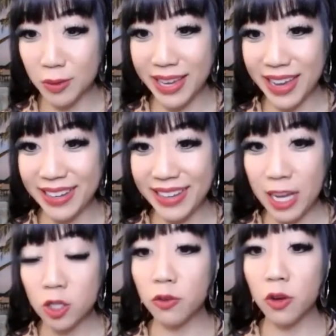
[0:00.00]
you yet.
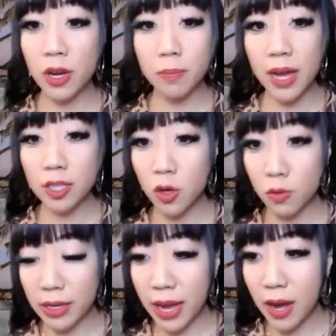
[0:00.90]
So if you're at a plateau
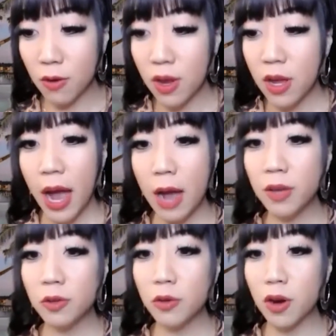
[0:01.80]
right now, how
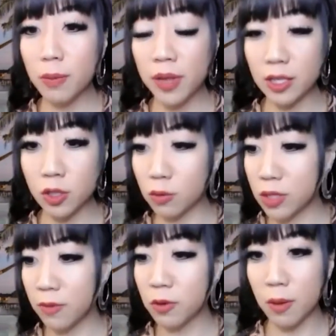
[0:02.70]
many of you are at plateau?
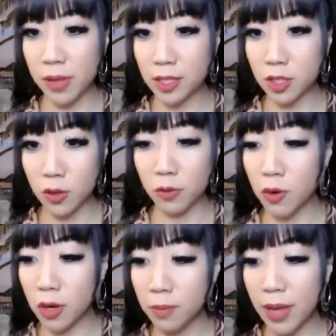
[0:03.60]
Some of you are at plateau. If
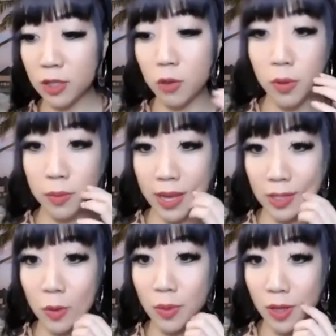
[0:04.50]
you're in a plateau, put
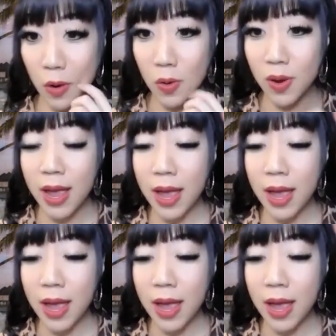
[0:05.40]
plateau below,